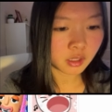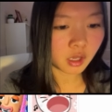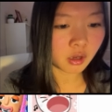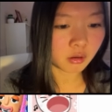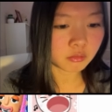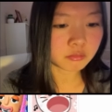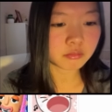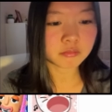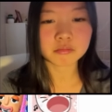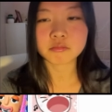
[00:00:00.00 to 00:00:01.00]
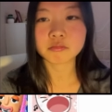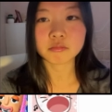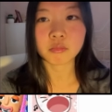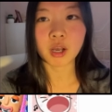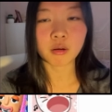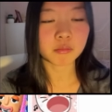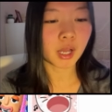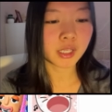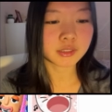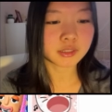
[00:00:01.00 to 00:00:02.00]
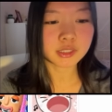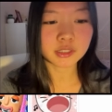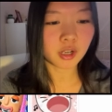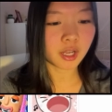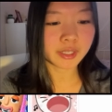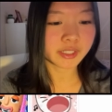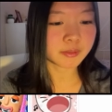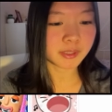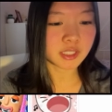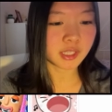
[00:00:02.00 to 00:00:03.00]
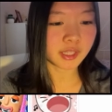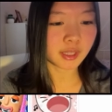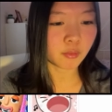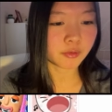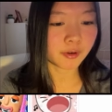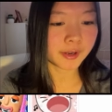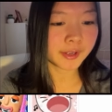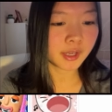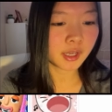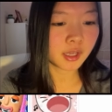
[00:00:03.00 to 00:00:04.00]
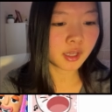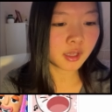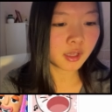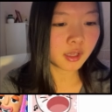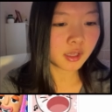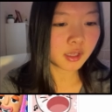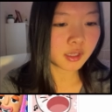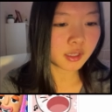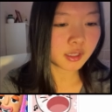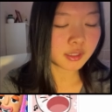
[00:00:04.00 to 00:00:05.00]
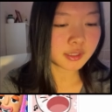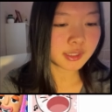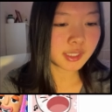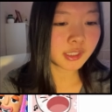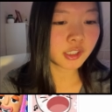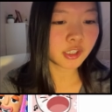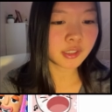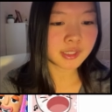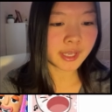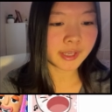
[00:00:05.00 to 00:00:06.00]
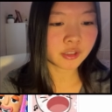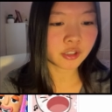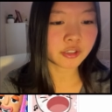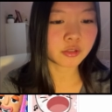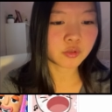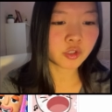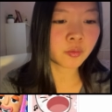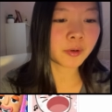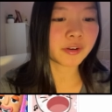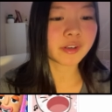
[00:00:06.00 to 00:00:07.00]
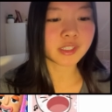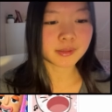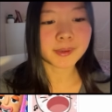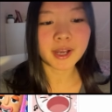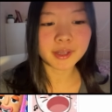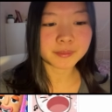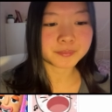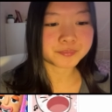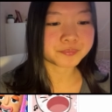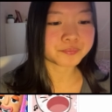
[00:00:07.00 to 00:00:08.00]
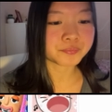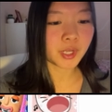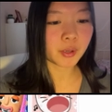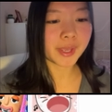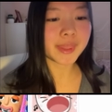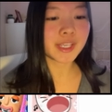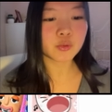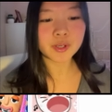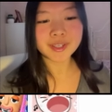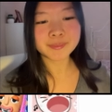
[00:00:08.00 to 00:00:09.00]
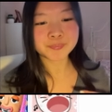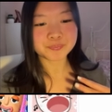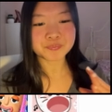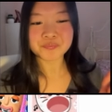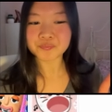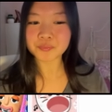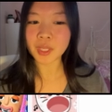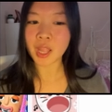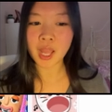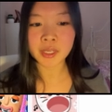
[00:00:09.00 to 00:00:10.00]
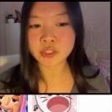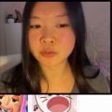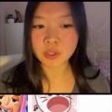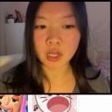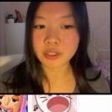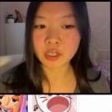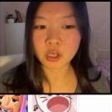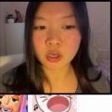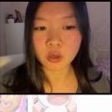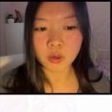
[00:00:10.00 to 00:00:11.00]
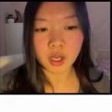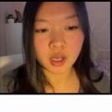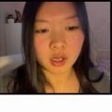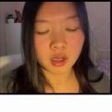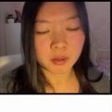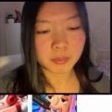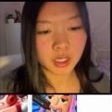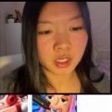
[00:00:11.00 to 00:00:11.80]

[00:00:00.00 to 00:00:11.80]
Oh, wow. I did not expect to get that one right. Tinker Tailor YouTuber Spy. Okay, this one I do not know. Um,